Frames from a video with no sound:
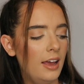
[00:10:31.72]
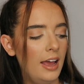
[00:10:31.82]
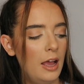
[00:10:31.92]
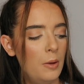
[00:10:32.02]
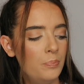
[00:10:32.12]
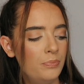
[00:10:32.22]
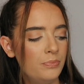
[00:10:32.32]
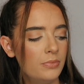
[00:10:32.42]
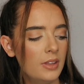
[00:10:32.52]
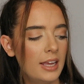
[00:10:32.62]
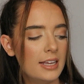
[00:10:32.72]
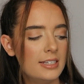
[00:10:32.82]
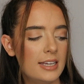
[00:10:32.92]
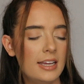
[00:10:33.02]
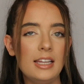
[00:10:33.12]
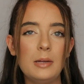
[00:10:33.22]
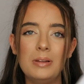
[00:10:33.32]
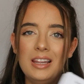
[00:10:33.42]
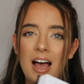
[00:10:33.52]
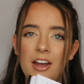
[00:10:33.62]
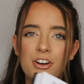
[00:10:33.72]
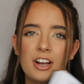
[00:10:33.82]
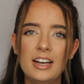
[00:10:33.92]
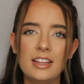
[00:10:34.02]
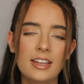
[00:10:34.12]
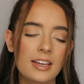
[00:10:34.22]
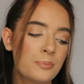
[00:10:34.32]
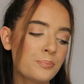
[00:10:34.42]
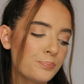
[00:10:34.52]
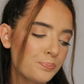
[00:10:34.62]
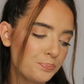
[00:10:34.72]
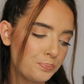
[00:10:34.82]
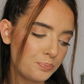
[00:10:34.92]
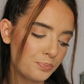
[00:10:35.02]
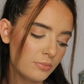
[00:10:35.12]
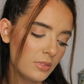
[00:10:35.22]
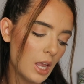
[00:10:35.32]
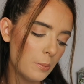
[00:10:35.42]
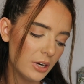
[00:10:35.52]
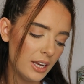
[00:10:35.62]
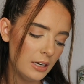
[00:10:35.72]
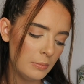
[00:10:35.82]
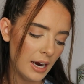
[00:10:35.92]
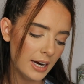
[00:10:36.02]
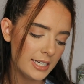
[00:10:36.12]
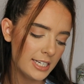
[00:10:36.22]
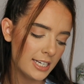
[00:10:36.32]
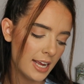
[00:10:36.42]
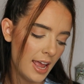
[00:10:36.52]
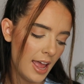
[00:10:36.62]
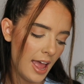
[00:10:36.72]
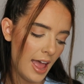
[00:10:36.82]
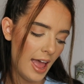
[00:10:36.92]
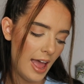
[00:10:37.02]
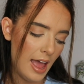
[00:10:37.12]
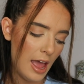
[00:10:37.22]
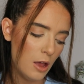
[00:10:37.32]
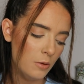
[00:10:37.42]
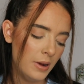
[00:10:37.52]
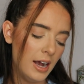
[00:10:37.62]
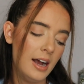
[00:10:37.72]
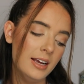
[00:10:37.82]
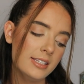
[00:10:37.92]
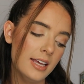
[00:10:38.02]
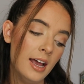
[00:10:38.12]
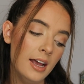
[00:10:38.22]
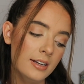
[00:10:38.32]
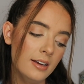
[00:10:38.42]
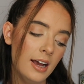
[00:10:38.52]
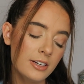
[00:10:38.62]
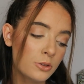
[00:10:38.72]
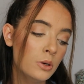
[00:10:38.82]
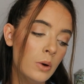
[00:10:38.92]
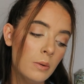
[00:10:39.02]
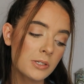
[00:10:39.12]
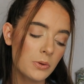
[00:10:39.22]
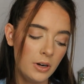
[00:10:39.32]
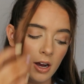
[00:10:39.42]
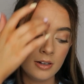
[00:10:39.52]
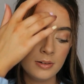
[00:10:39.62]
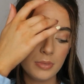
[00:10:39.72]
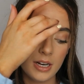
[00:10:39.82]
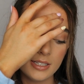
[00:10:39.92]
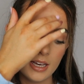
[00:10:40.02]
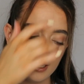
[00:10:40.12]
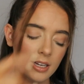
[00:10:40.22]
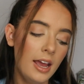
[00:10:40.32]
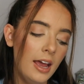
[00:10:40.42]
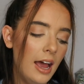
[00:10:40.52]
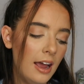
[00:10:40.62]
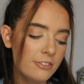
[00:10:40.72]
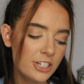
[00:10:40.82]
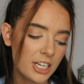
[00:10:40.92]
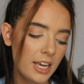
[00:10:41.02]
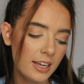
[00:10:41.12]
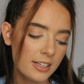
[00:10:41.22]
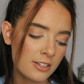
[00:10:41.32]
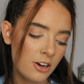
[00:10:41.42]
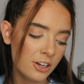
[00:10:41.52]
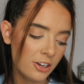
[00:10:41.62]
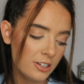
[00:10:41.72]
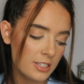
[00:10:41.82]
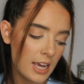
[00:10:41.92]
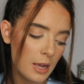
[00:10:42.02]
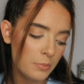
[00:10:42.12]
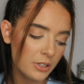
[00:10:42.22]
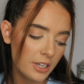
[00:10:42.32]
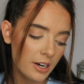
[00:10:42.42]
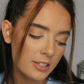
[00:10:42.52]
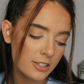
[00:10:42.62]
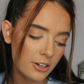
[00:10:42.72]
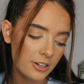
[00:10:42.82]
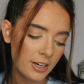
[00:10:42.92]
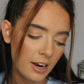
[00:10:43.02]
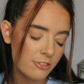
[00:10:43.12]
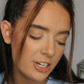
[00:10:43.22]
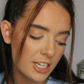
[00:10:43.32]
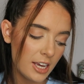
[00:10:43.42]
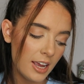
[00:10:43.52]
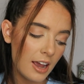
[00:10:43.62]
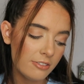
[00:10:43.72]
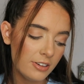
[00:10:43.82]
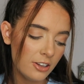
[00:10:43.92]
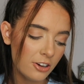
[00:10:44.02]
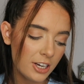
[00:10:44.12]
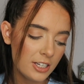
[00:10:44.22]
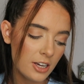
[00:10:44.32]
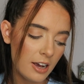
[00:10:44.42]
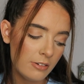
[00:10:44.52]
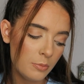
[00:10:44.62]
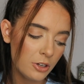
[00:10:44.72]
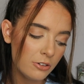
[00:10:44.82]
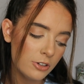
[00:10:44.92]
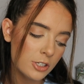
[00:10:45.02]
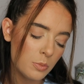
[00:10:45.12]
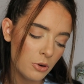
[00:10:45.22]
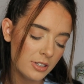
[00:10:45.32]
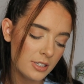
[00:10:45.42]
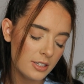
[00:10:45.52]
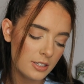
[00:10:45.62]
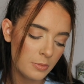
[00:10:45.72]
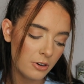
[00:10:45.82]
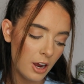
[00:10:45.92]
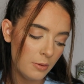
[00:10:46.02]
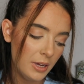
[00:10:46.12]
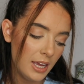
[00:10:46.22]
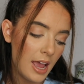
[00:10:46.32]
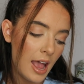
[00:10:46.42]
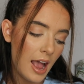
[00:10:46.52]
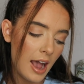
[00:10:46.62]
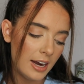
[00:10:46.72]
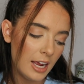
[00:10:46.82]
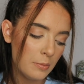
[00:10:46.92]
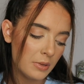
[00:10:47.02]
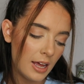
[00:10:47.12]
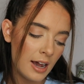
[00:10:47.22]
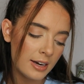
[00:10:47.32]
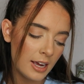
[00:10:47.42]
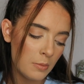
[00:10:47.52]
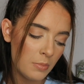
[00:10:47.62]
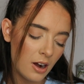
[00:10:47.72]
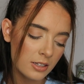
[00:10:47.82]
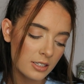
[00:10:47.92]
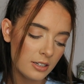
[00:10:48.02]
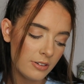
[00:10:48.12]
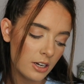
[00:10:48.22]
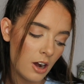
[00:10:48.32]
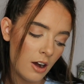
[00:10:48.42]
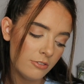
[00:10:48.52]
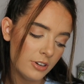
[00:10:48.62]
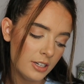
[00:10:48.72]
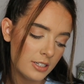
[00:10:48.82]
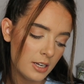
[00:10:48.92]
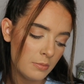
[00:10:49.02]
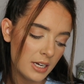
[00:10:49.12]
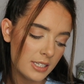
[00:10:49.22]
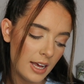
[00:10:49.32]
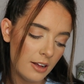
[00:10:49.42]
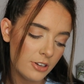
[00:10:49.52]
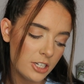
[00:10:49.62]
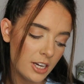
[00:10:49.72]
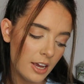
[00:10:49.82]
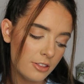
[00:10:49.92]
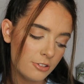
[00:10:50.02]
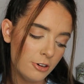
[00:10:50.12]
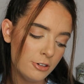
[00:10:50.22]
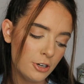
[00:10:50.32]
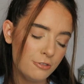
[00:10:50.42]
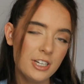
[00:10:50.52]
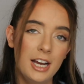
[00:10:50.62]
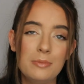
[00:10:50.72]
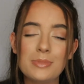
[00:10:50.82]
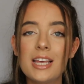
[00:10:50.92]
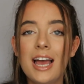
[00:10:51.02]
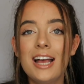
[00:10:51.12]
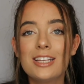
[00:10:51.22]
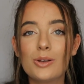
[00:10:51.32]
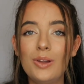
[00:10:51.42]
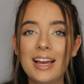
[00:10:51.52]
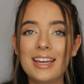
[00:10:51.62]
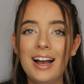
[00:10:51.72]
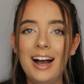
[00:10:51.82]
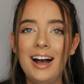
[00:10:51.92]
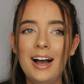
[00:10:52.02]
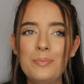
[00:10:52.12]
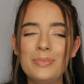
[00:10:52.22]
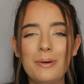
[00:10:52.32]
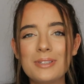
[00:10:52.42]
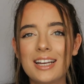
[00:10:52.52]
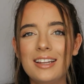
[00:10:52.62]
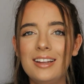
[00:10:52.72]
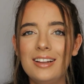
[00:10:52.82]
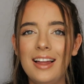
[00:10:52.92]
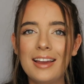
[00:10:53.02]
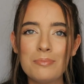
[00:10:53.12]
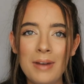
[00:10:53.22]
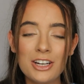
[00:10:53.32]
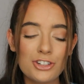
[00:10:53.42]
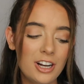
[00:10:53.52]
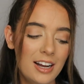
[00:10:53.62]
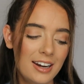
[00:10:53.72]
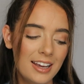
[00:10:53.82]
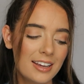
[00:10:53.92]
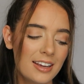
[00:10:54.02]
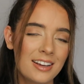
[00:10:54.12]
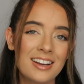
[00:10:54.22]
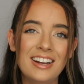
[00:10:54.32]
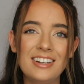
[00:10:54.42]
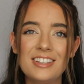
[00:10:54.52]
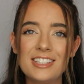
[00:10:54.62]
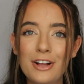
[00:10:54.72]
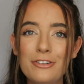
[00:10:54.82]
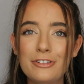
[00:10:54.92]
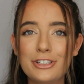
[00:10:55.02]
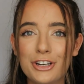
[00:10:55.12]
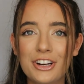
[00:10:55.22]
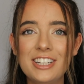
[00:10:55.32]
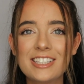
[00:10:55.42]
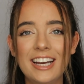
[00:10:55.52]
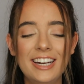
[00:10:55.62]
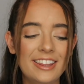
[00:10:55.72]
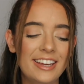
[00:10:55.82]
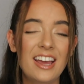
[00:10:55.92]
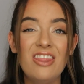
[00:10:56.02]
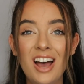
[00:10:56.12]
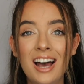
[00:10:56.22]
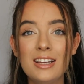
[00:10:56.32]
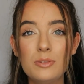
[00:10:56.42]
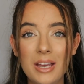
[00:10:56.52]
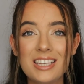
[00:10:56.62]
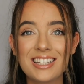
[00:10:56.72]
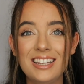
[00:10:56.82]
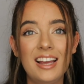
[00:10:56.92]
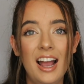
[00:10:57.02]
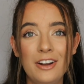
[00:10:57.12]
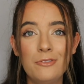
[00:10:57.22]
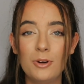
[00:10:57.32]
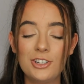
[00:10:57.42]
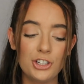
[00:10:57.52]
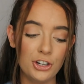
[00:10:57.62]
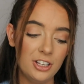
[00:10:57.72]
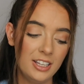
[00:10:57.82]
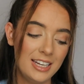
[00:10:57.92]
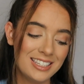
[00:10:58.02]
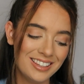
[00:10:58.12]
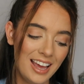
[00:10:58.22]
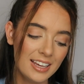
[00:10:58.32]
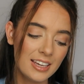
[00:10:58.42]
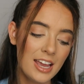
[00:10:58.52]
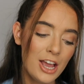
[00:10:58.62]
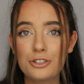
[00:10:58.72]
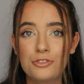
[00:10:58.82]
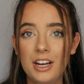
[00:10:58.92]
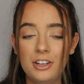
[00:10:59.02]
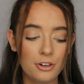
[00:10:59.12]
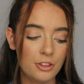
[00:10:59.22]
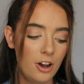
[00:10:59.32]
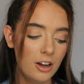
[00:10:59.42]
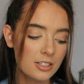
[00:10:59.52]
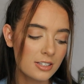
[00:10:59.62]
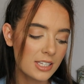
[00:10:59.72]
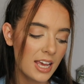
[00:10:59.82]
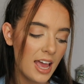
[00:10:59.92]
a daily planner kind of thing. But in March, I said, I don't know what was going on, but I said, every day is not a good day, but there is good in every day. I feel lucky to have a beautiful support system around me, and I am glad I am positive and confident in myself to get through tough times. So like, that was like a little like mantra, like kind of self-assurance kind of thing. And that is basically kind of what journaling is like. It's just writing your thoughts.